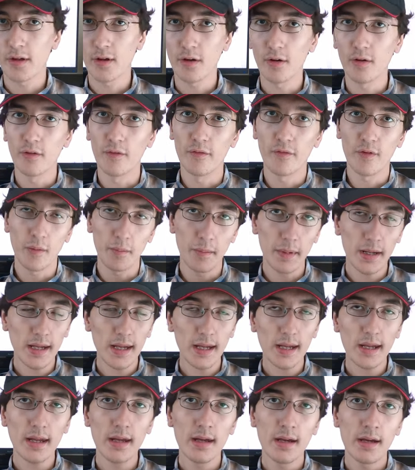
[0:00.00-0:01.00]
So for
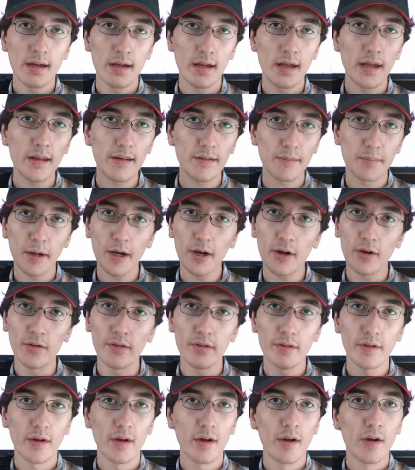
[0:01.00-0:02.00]
me, it's
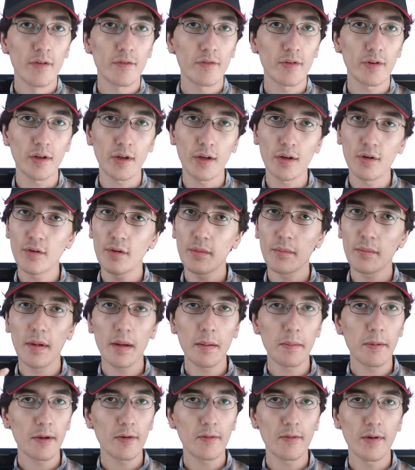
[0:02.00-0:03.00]
both. For you, it
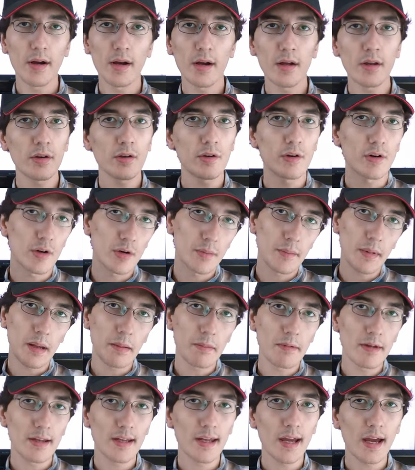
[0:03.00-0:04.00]
may be one or
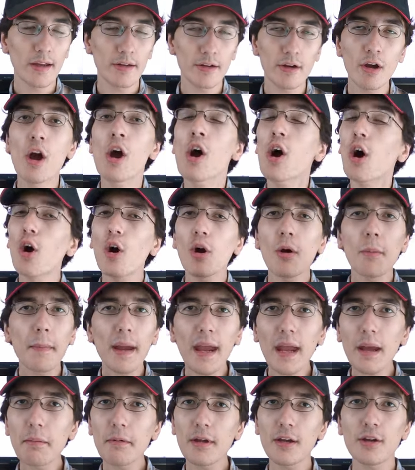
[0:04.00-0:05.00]
maybe the other, or
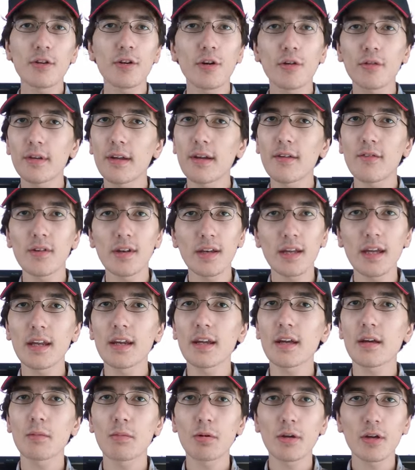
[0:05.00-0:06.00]
maybe you don't even need
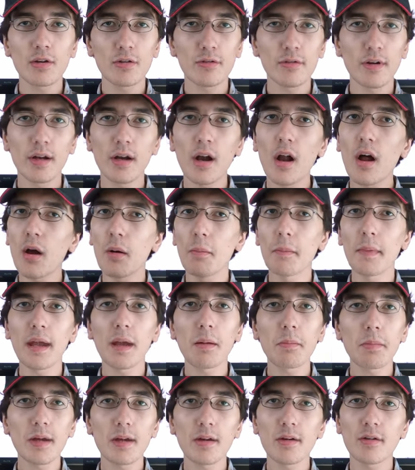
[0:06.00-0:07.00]
a computer at all.
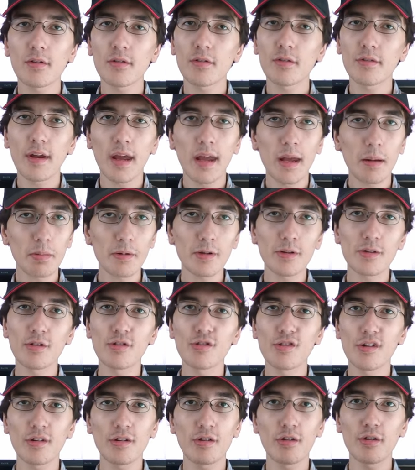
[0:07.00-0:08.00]
Maybe you're able to
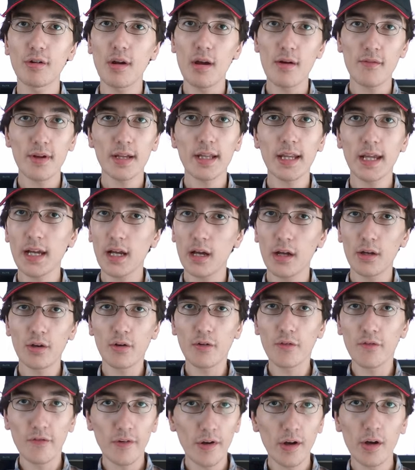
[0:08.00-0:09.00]
just do everything on
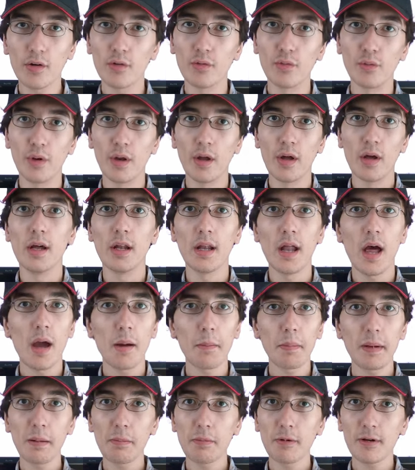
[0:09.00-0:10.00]
your phone. A lot
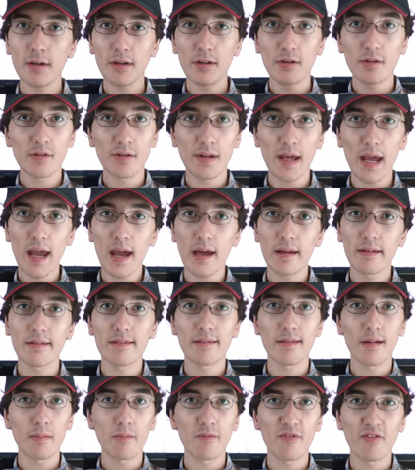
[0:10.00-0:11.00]
of people can do that.
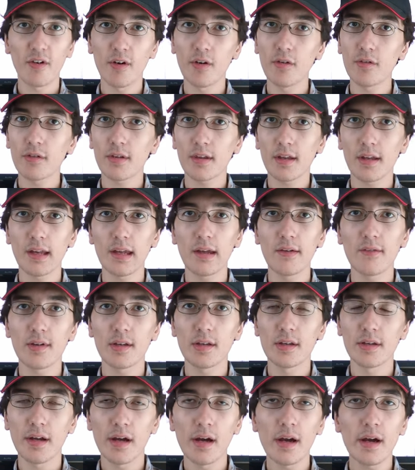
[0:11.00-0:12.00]
Some phones can
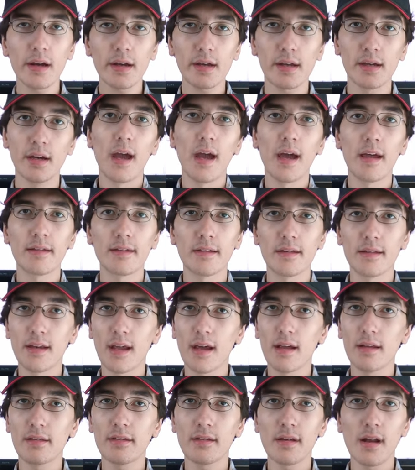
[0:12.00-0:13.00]
even dock as a
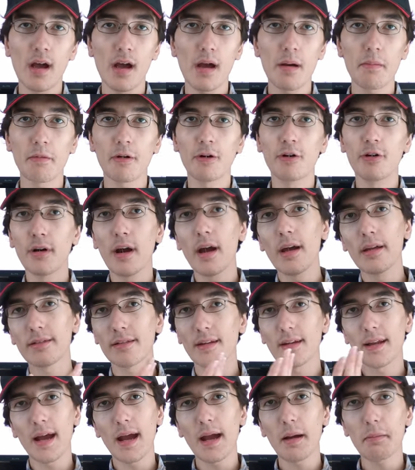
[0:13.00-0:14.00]
desktop or as
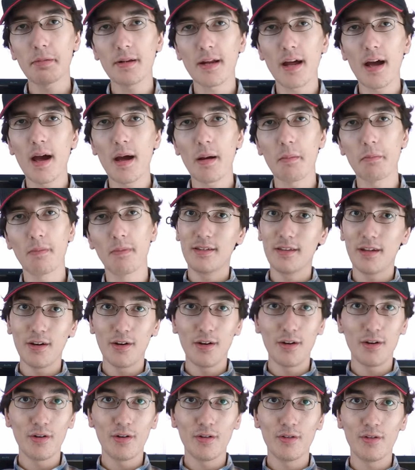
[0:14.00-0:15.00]
a laptop.
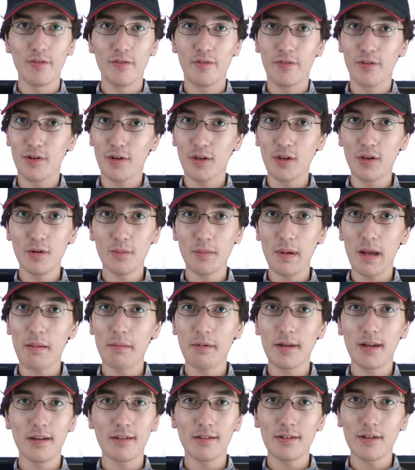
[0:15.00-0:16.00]
So for you,
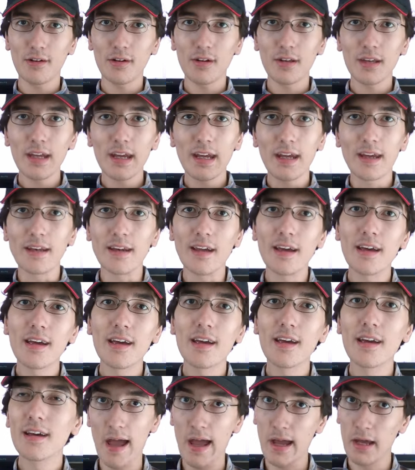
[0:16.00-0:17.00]
maybe that's all you need.
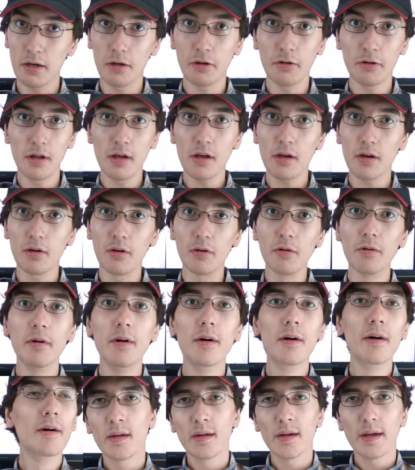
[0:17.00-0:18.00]
I don't know.
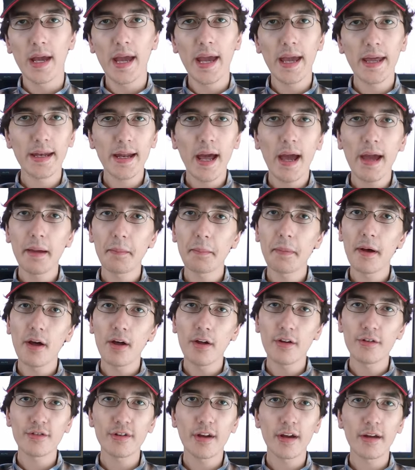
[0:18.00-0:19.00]
And I
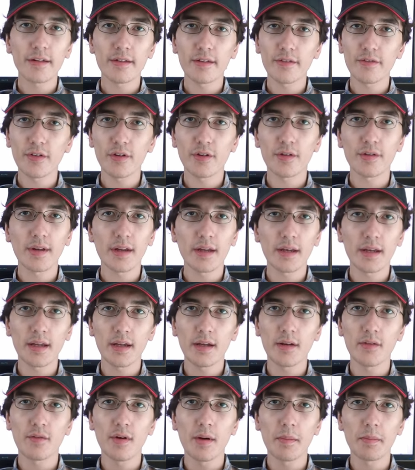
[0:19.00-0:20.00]
apologize if there's
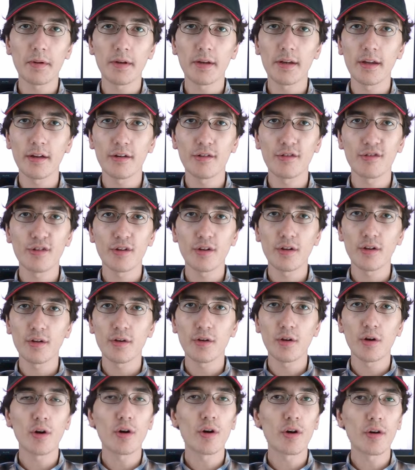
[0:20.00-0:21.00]
any
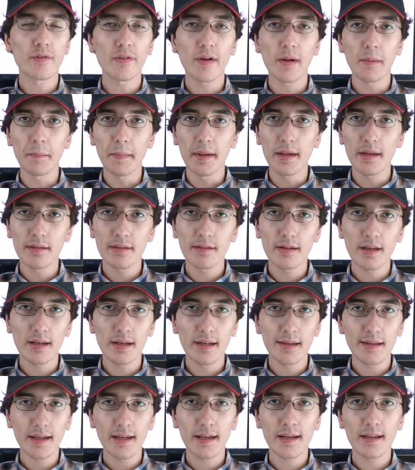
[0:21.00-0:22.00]
repetition or if I missed
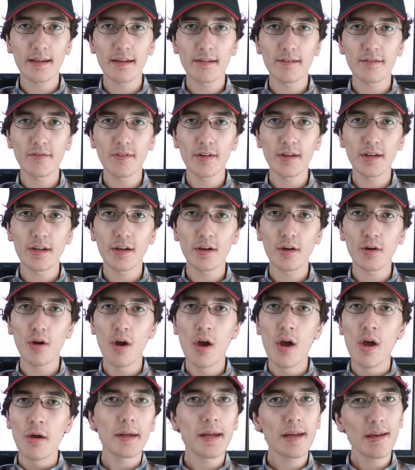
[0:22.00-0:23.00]
anything in this
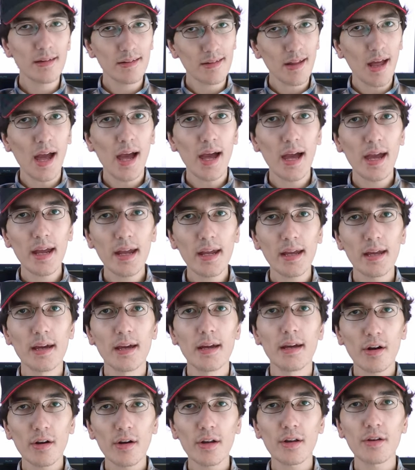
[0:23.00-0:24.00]
video, because I
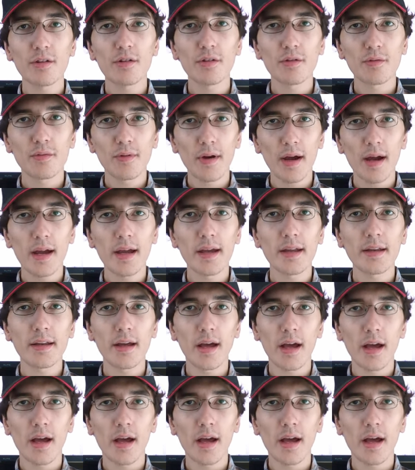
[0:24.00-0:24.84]
started to write